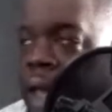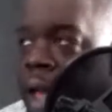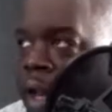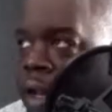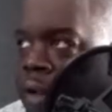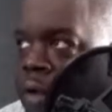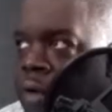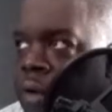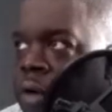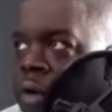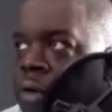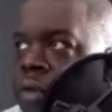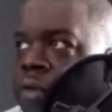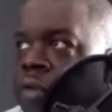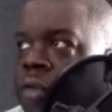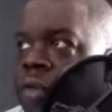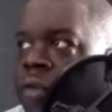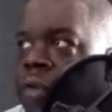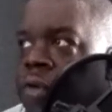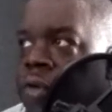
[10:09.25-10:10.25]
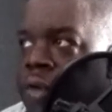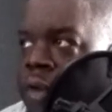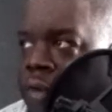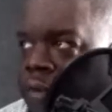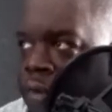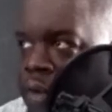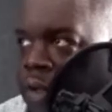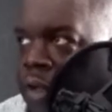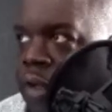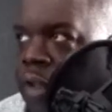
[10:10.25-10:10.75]
calendars,
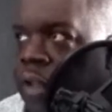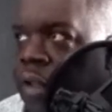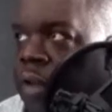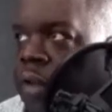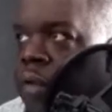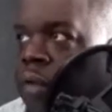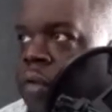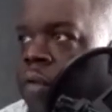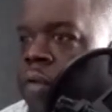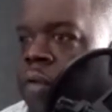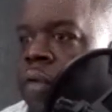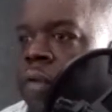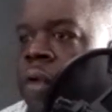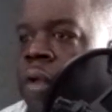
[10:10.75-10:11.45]
DVDs,